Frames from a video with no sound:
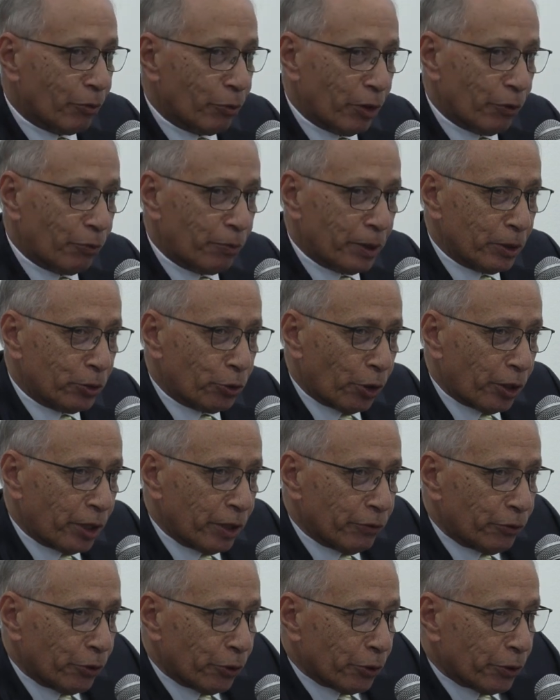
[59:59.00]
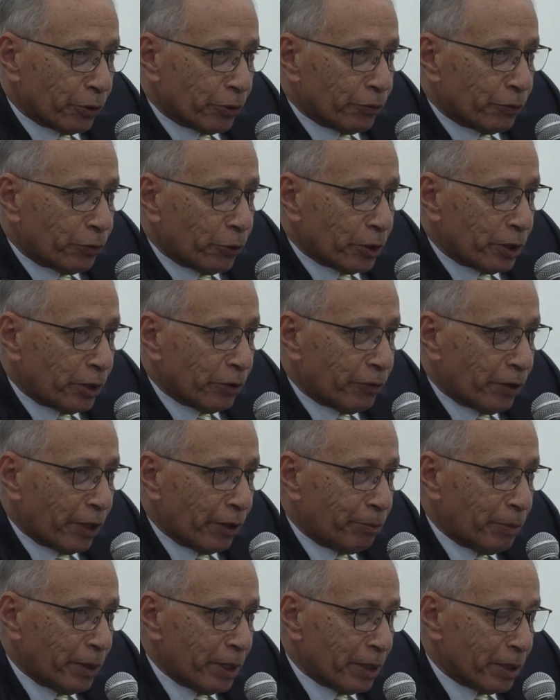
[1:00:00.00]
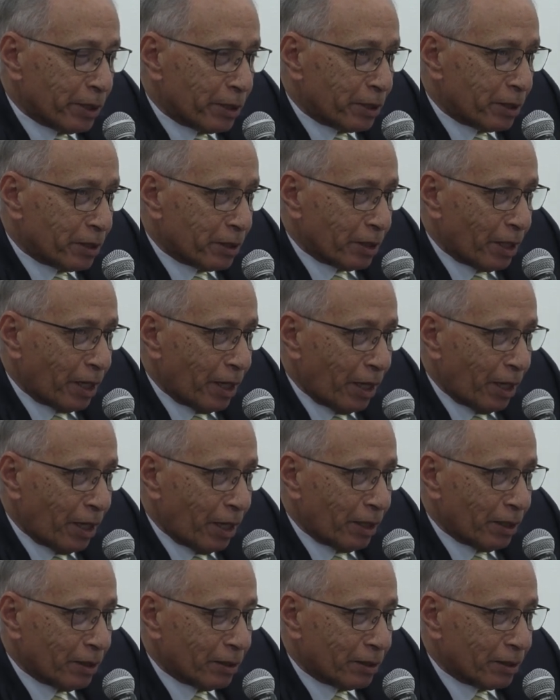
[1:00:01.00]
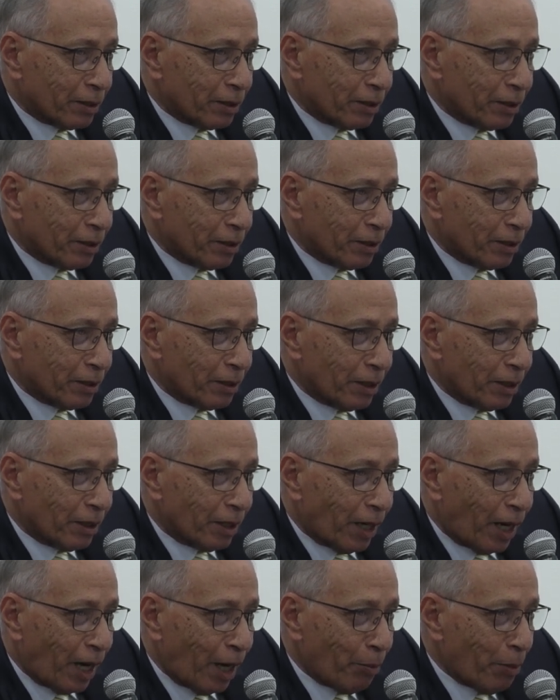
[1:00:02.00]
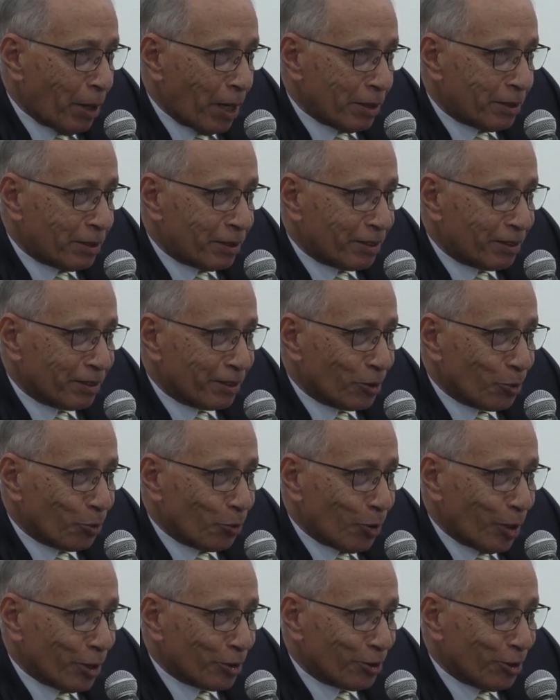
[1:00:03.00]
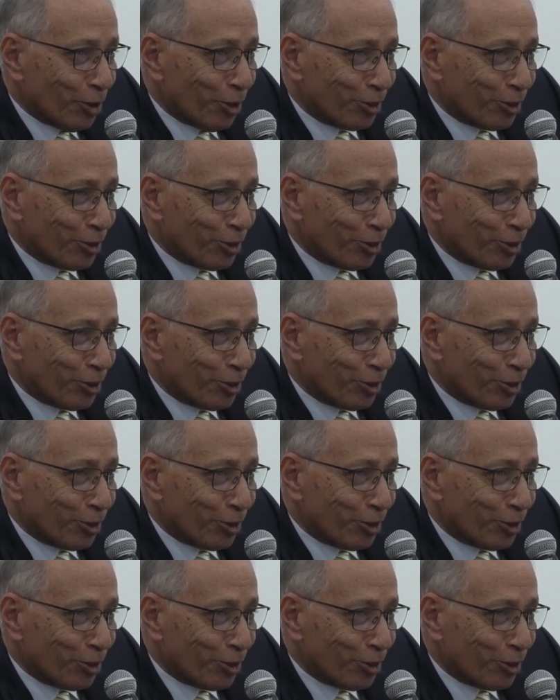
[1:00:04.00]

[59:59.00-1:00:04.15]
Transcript: We've been talking for 45 minutes and Hamas was